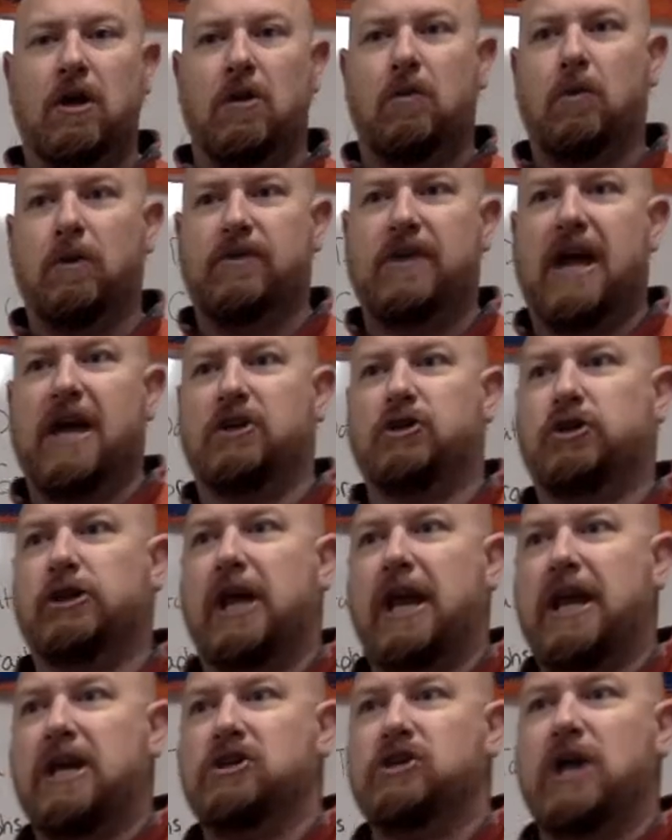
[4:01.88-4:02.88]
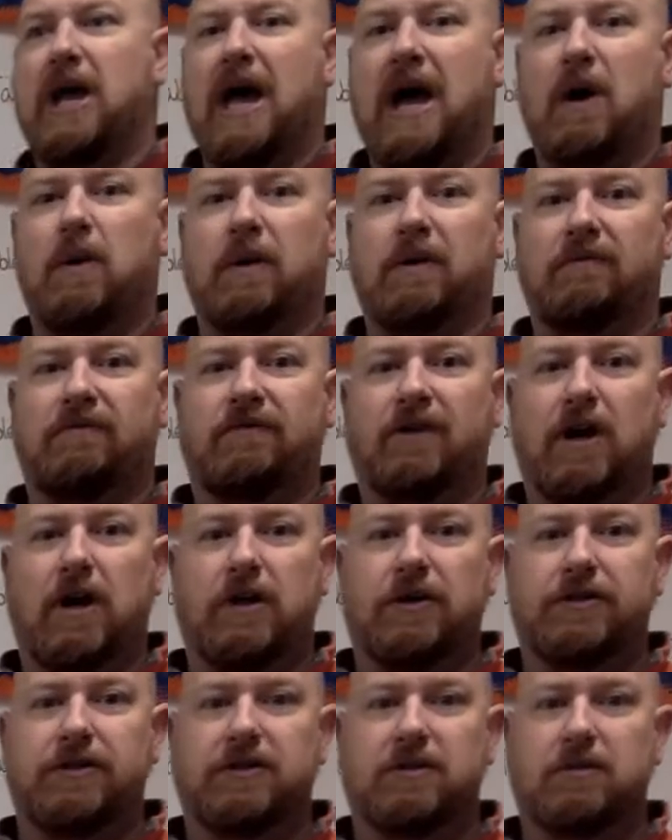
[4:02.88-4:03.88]
would that change how it
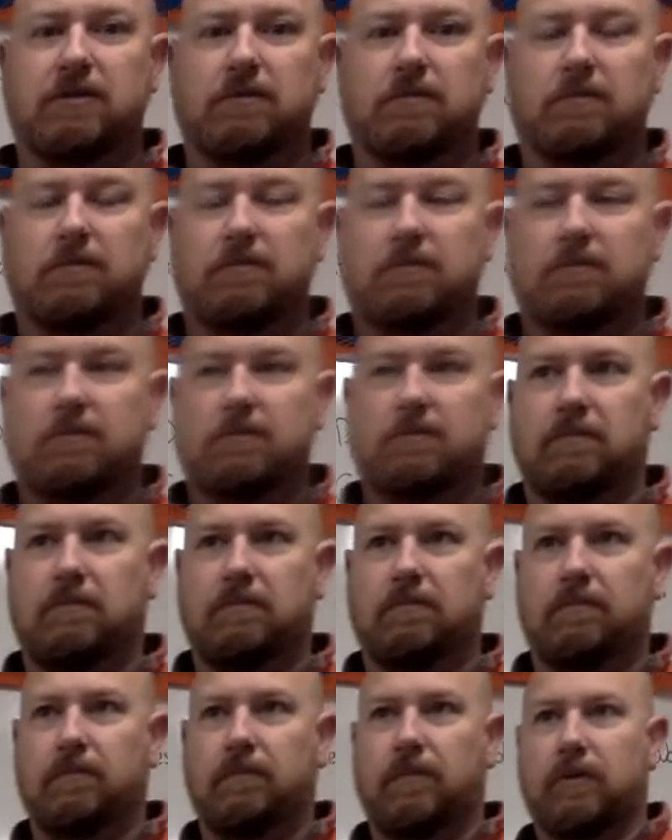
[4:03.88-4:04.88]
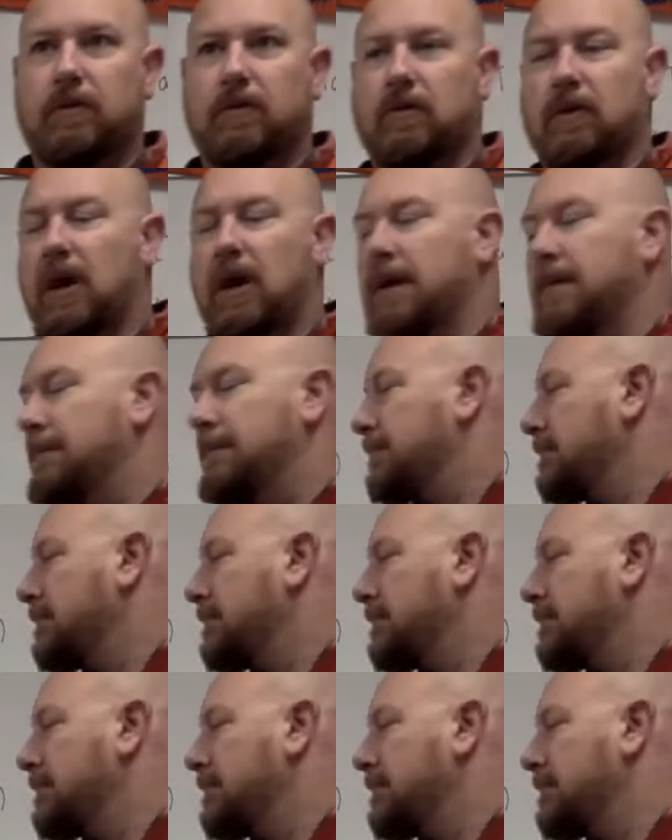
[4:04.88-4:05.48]
falls? Right?